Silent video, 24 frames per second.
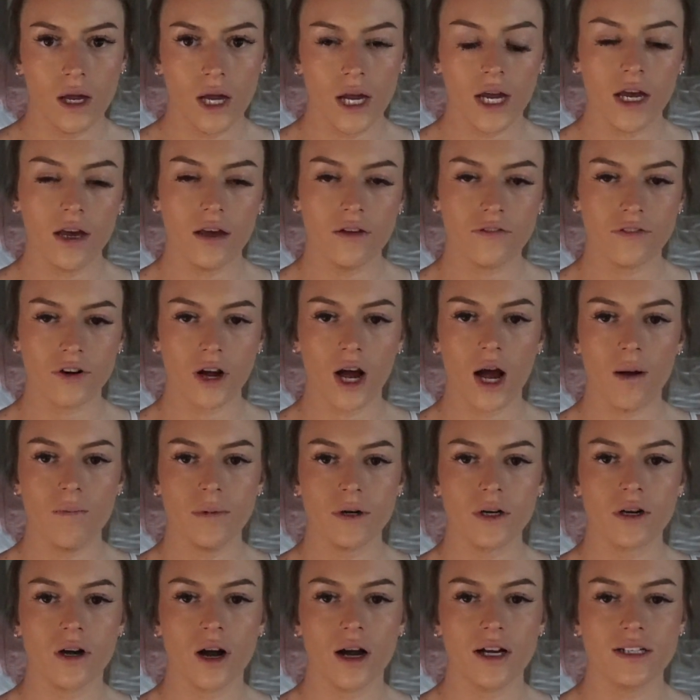and for
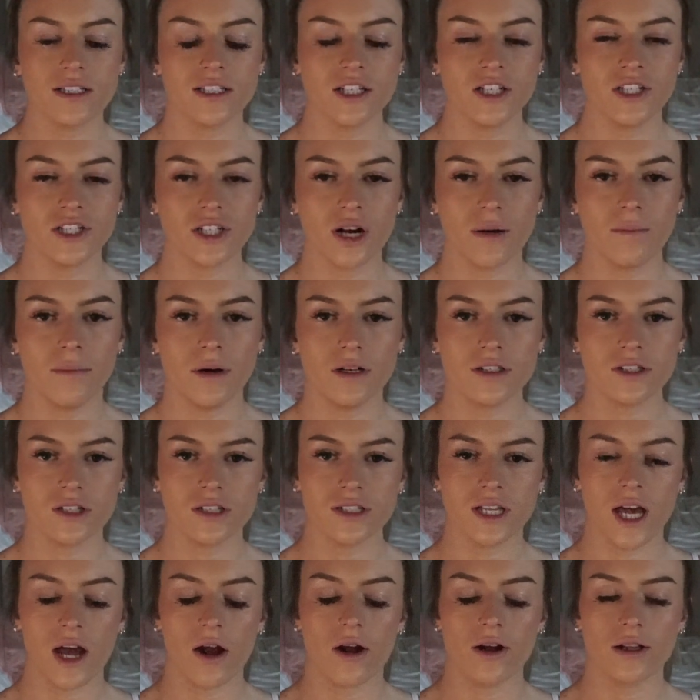upper cross syndrome, muscles
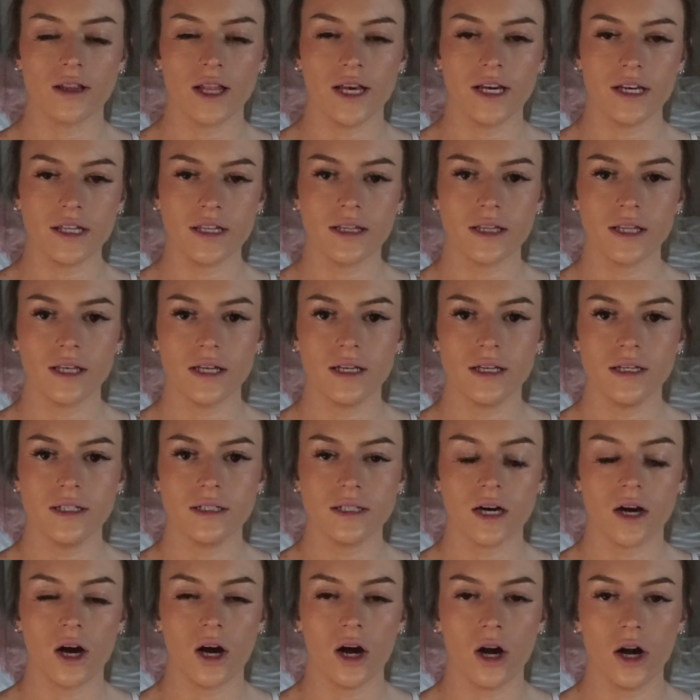that are lengthened
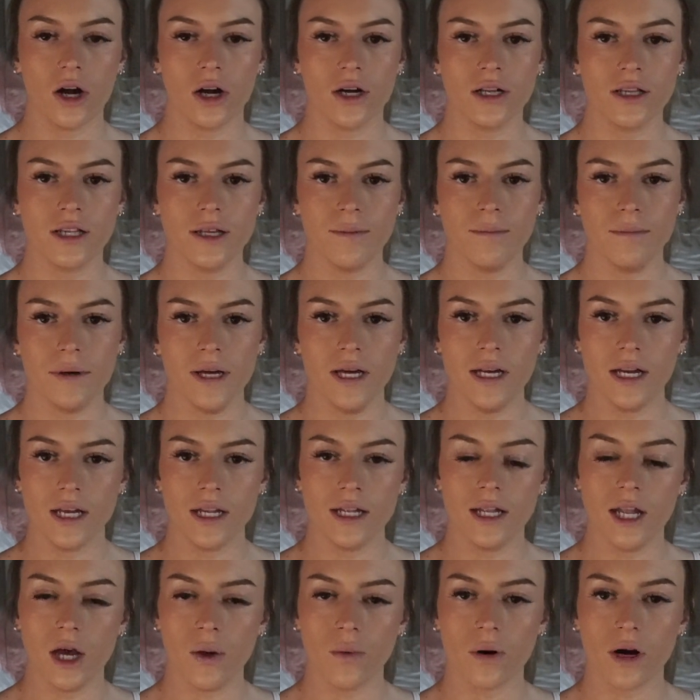are the mid
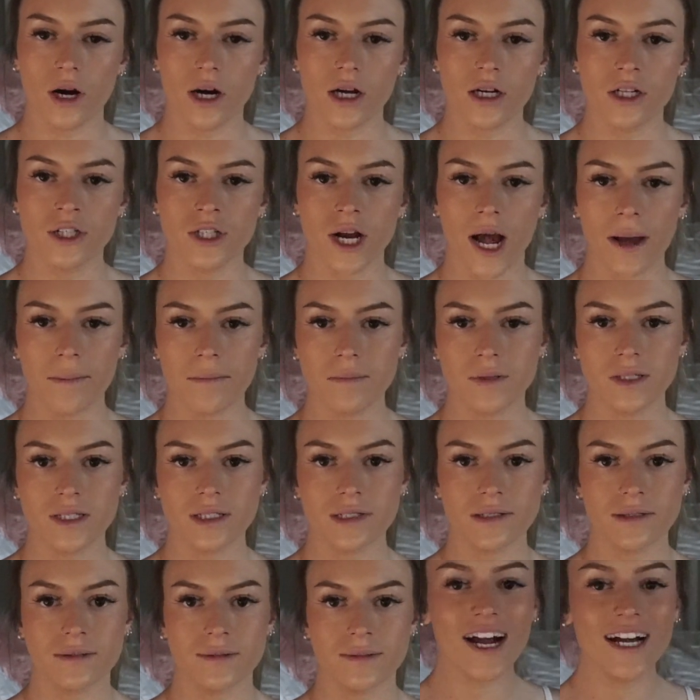and lower traps.